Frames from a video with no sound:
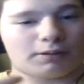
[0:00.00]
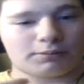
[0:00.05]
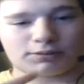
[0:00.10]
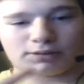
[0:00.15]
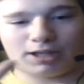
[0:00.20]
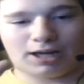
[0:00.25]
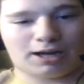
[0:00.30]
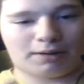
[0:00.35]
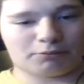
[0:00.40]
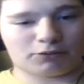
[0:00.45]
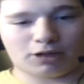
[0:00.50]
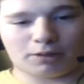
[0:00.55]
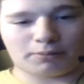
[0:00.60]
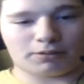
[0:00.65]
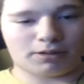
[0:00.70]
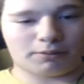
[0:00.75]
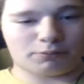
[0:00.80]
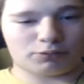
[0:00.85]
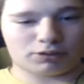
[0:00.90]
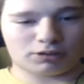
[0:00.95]
I'm sorry, I'm
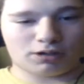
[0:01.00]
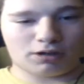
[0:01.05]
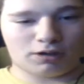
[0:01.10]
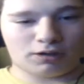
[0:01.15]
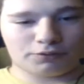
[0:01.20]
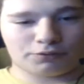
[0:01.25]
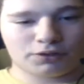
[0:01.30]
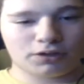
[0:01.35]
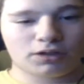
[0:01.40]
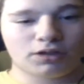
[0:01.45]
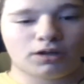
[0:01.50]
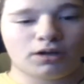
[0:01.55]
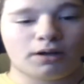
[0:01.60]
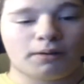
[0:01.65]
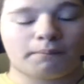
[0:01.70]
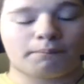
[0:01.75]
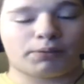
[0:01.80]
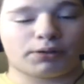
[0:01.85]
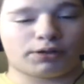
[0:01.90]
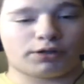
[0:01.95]
coming up with a cough.
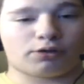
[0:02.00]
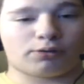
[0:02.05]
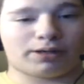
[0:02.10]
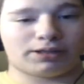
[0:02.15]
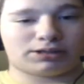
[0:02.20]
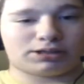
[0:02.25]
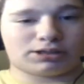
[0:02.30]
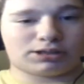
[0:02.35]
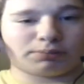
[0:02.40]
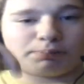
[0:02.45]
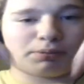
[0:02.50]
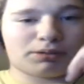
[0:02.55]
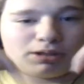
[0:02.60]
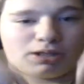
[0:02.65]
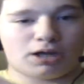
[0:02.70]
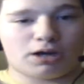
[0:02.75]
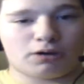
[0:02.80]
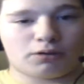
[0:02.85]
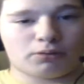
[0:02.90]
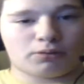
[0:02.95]
Put your questions
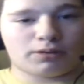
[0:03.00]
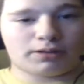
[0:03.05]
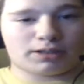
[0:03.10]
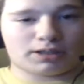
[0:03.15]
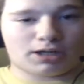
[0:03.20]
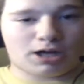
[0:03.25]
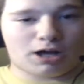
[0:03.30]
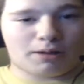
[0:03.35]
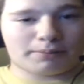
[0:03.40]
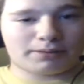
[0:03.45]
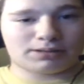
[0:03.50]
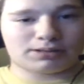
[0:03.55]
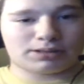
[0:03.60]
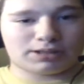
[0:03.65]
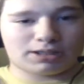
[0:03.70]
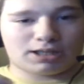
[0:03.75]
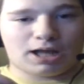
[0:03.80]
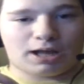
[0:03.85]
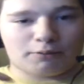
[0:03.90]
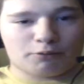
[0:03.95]
below in the comments,
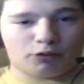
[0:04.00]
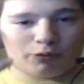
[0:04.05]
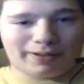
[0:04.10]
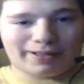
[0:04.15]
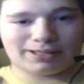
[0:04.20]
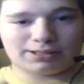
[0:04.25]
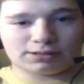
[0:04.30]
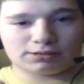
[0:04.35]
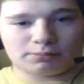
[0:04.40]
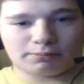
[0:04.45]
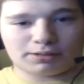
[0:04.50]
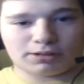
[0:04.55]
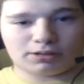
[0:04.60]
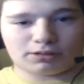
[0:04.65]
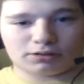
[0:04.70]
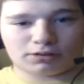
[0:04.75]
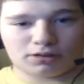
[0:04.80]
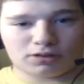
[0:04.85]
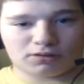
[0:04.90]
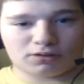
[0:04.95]
and I will answer them
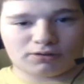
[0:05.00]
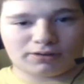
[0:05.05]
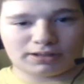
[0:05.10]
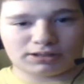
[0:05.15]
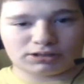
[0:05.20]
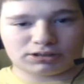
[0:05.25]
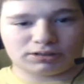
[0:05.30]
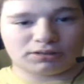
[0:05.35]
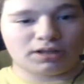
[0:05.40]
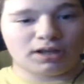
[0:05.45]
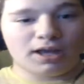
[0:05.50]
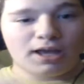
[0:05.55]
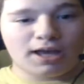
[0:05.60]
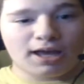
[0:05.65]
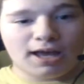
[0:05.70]
in the question.